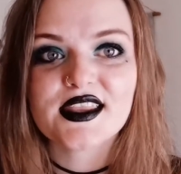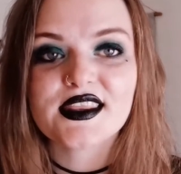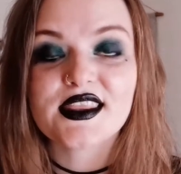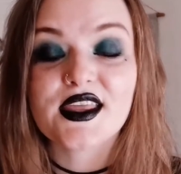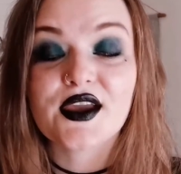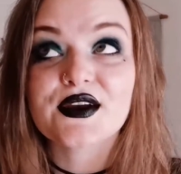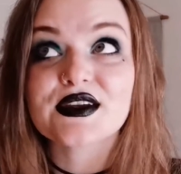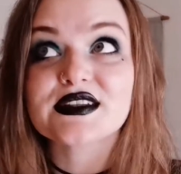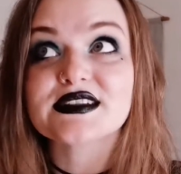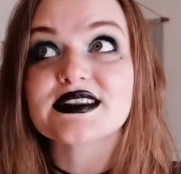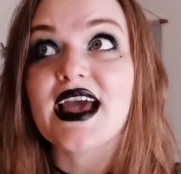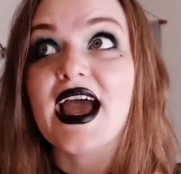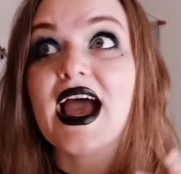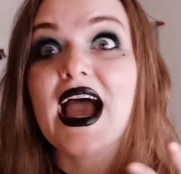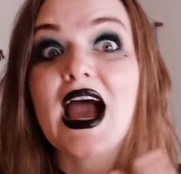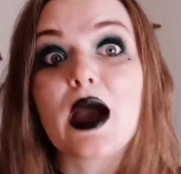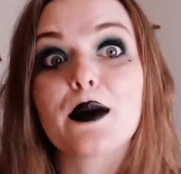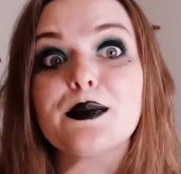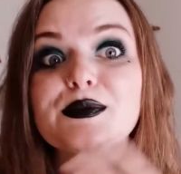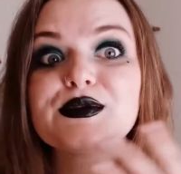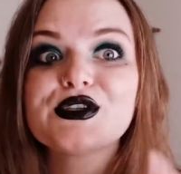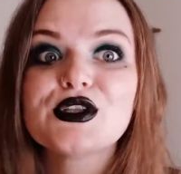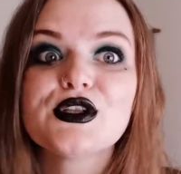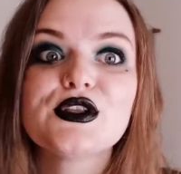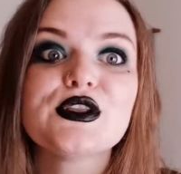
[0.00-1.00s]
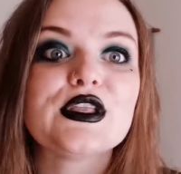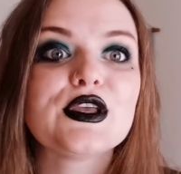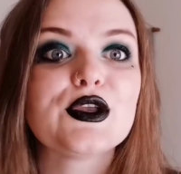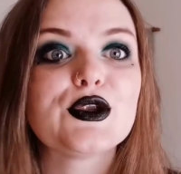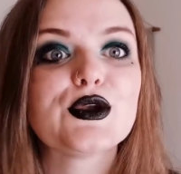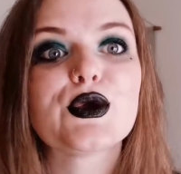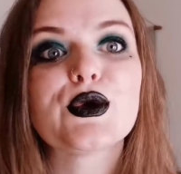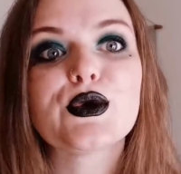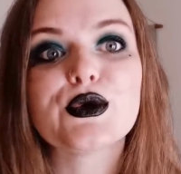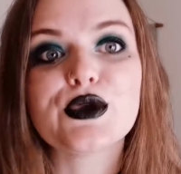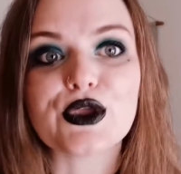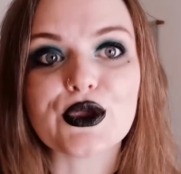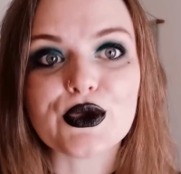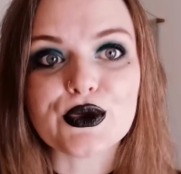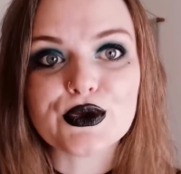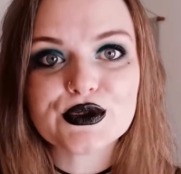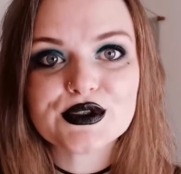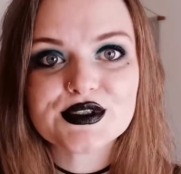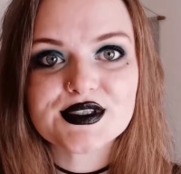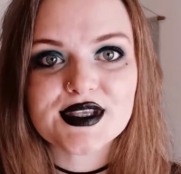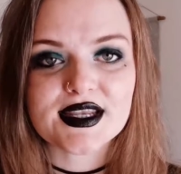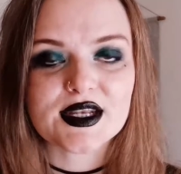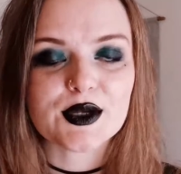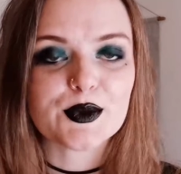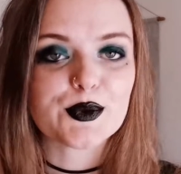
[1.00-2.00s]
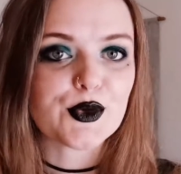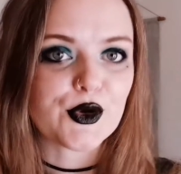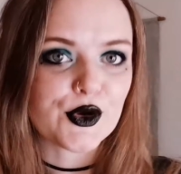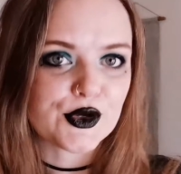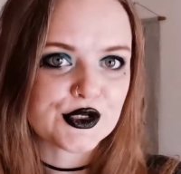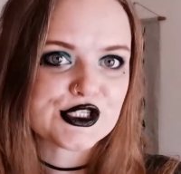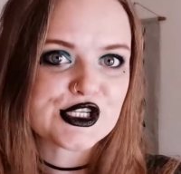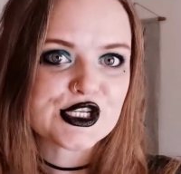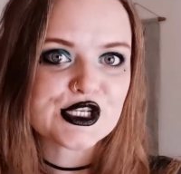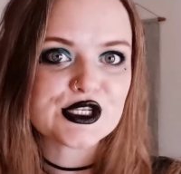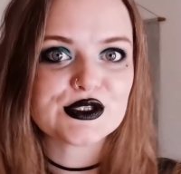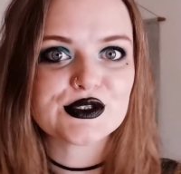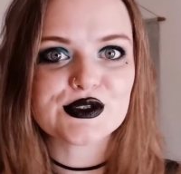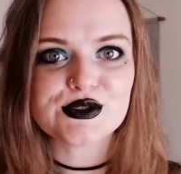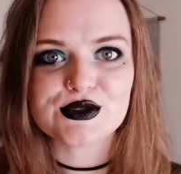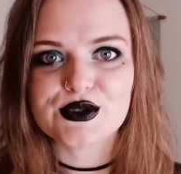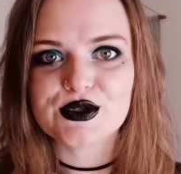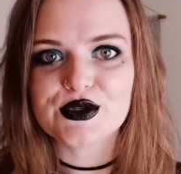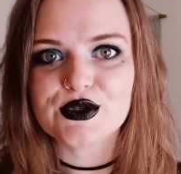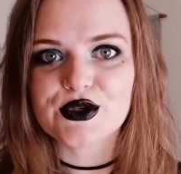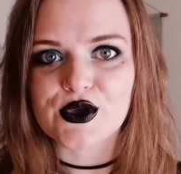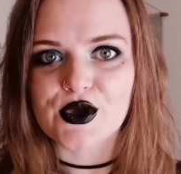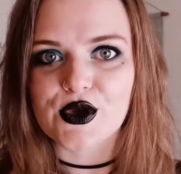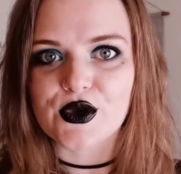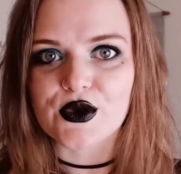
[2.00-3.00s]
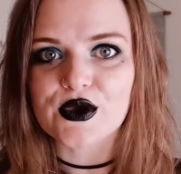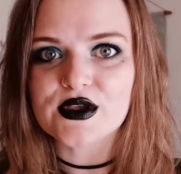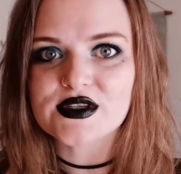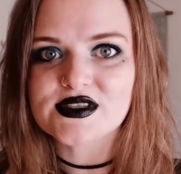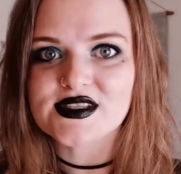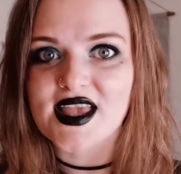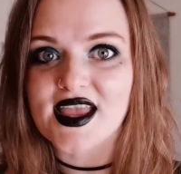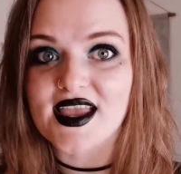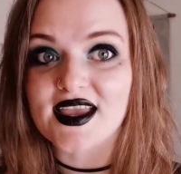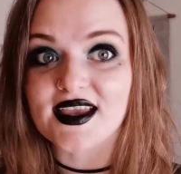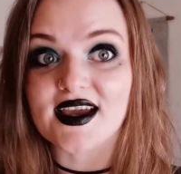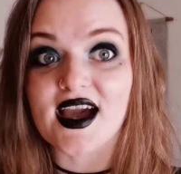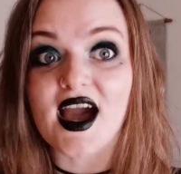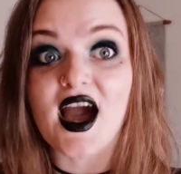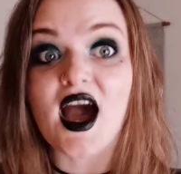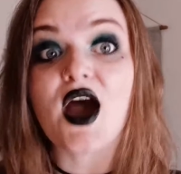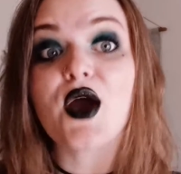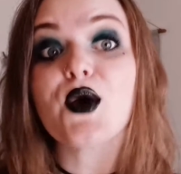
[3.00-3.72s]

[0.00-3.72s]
There is absolutely no use in approaching a studio saying,